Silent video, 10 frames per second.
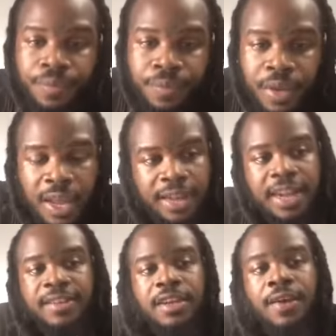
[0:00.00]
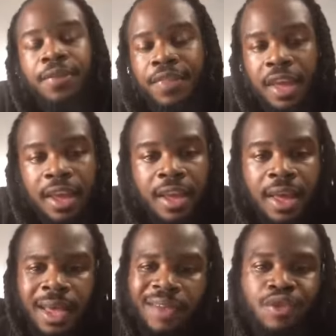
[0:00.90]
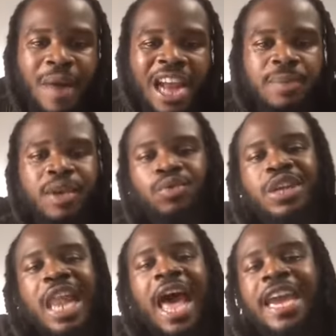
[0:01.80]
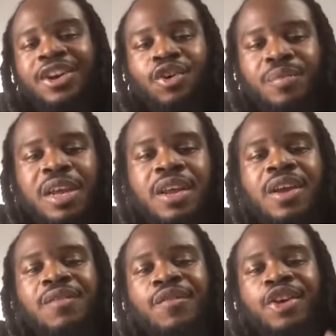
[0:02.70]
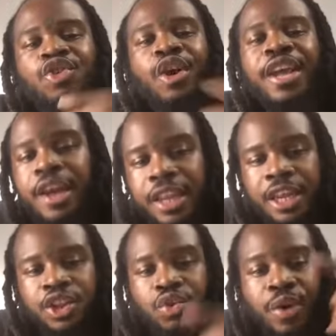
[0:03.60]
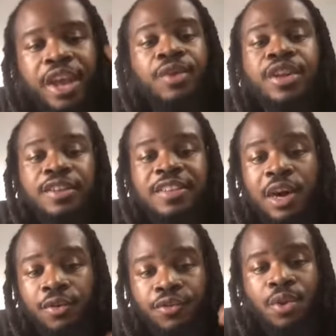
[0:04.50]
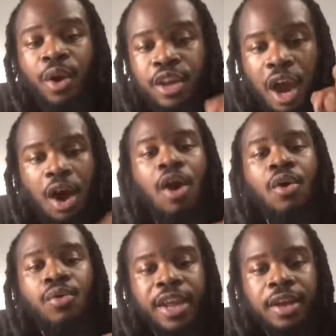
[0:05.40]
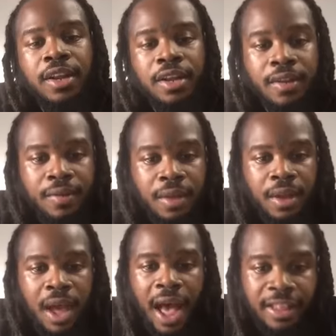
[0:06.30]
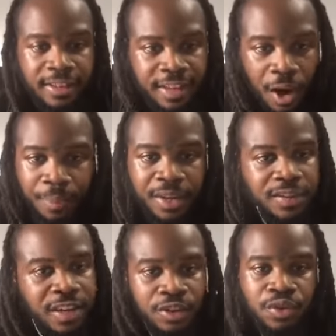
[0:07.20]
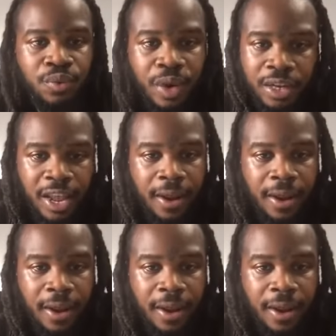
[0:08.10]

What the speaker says: And that's another thing. Everybody be relying on me for your healing. You heal yourself. You are your own healer. I just help assist you with that.